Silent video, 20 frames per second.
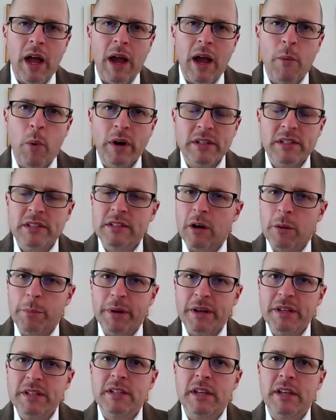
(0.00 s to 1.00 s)
I want to start
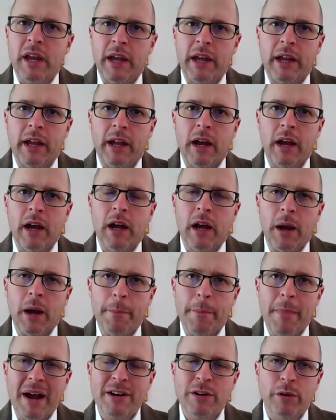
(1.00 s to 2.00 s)
by saying
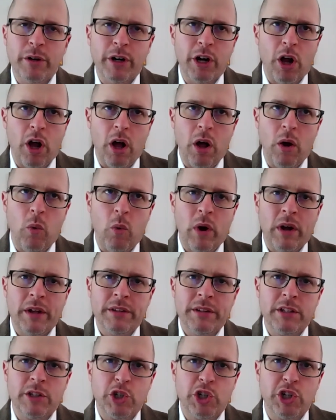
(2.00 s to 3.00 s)
I don't at all
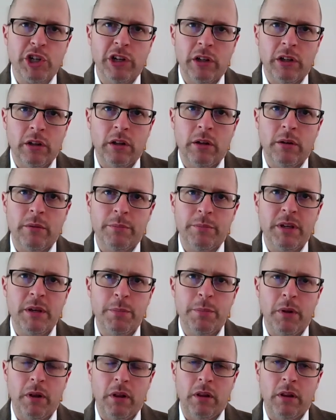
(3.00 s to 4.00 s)
want to chill
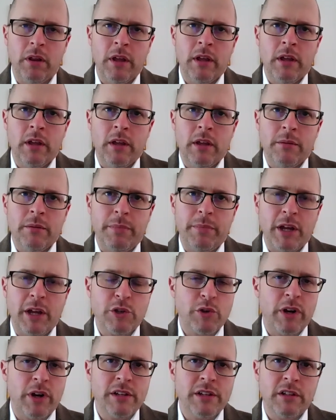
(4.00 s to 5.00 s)
people
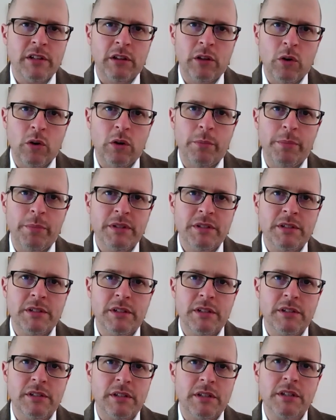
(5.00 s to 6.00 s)
patronizing local
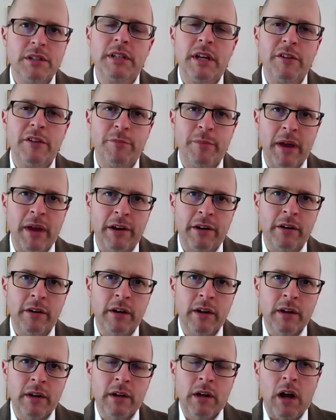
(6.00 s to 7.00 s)
businesses in a safe
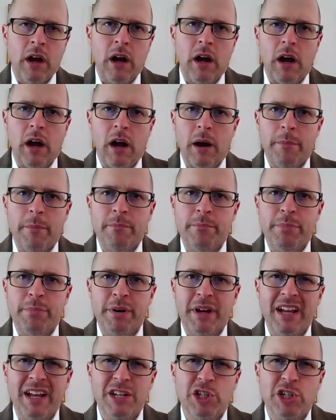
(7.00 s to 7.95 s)
manner, but I